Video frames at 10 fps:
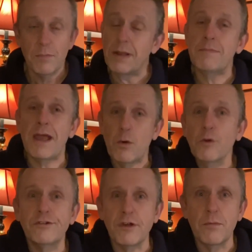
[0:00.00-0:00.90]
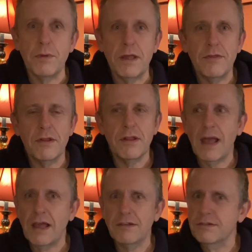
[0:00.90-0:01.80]
but it may also be that it
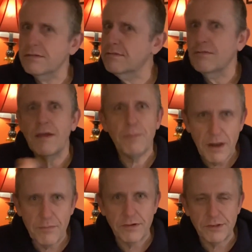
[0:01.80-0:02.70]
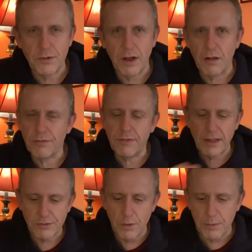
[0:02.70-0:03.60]
has great benefits to your health, and
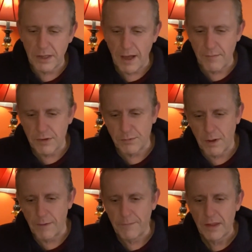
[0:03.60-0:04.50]
that's not being covered as well.